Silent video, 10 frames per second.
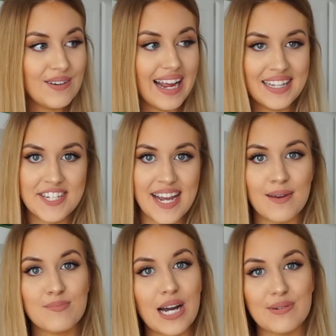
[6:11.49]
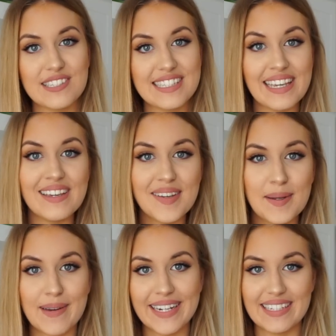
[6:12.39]
And yeah, I will see you
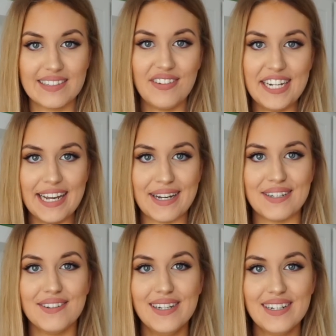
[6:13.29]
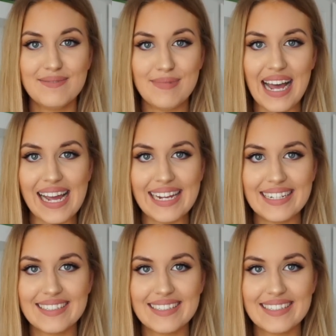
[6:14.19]
in my next video. Bye!